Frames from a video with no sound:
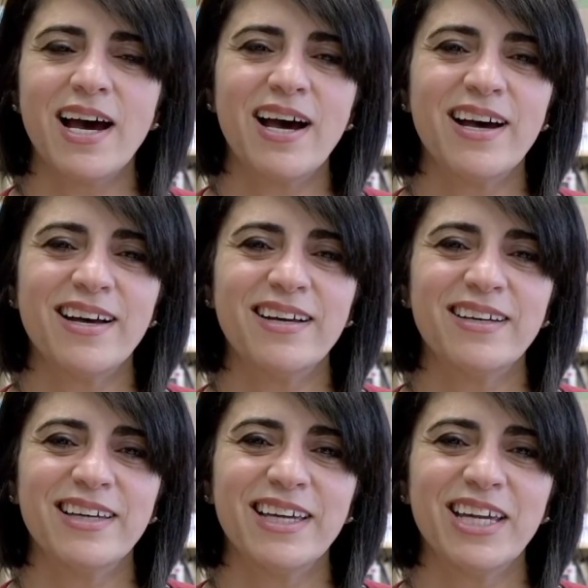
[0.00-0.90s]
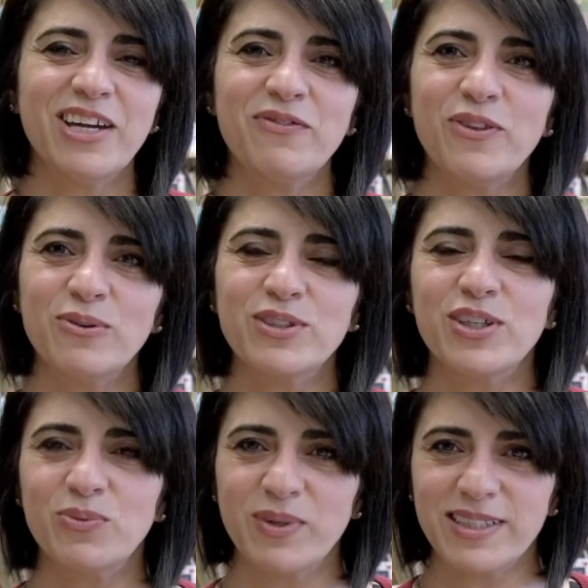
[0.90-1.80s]
Uh, if those
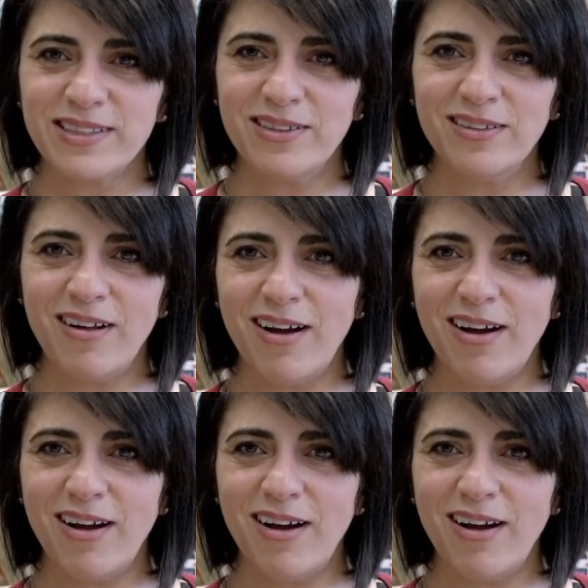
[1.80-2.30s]
could whistle,